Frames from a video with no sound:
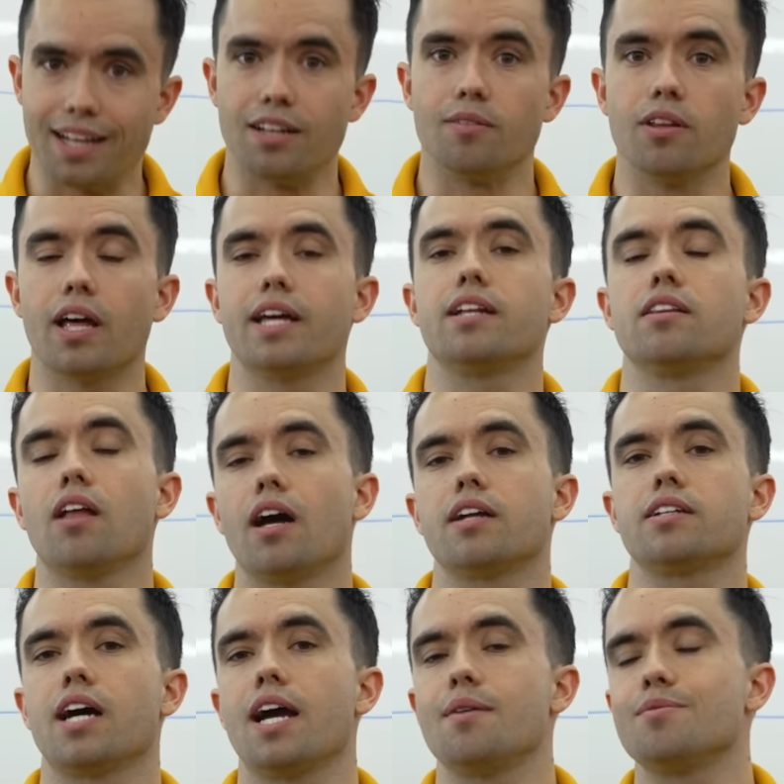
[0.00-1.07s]
And a lot
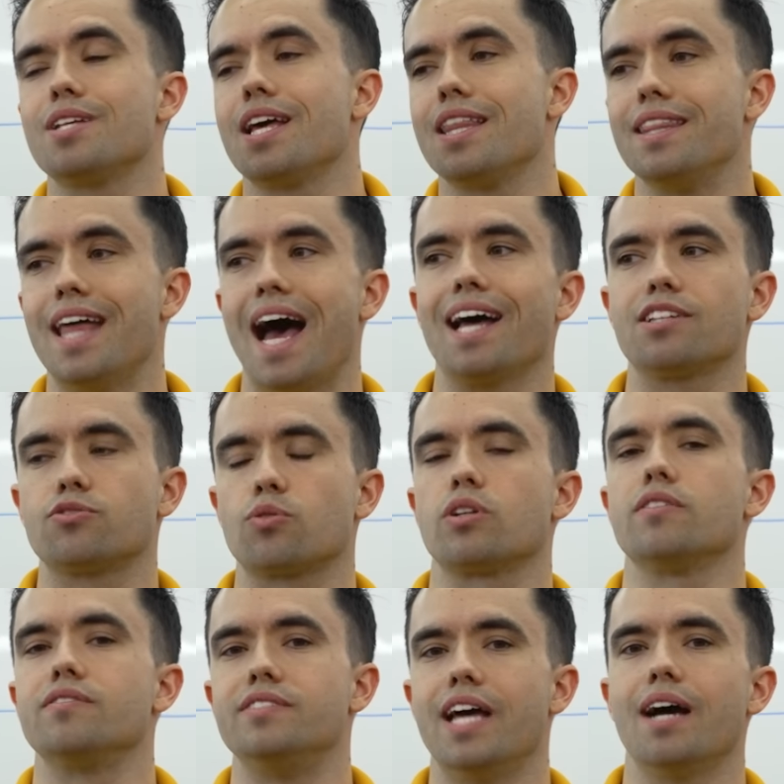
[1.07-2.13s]
of times, that sort
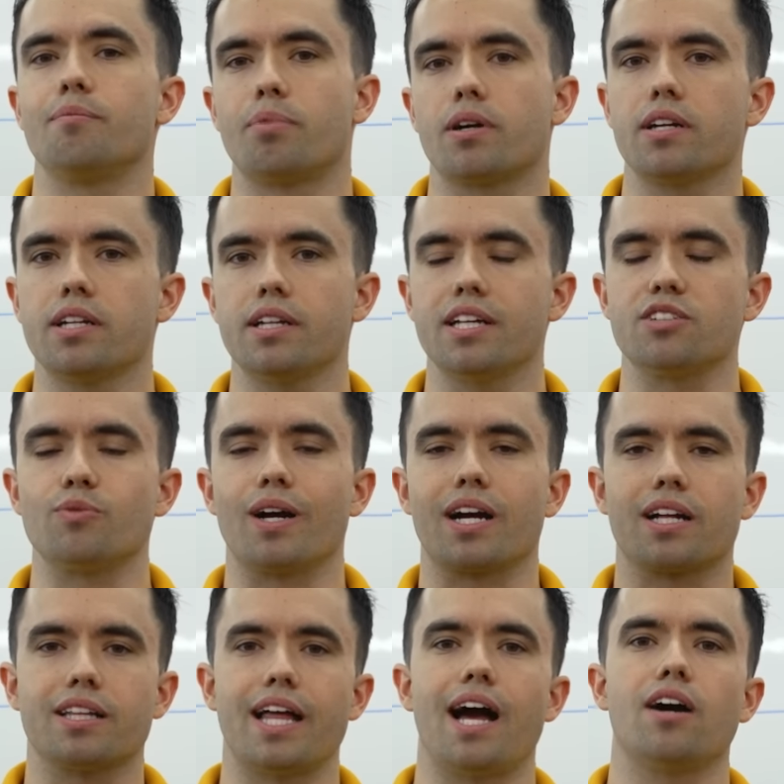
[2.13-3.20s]
of debt burden is what
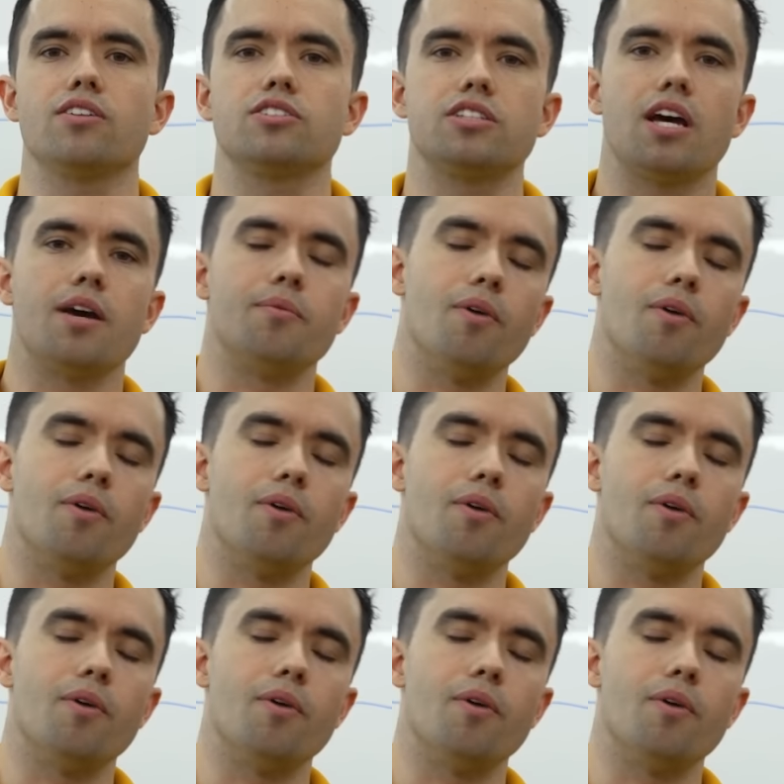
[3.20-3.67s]
clouds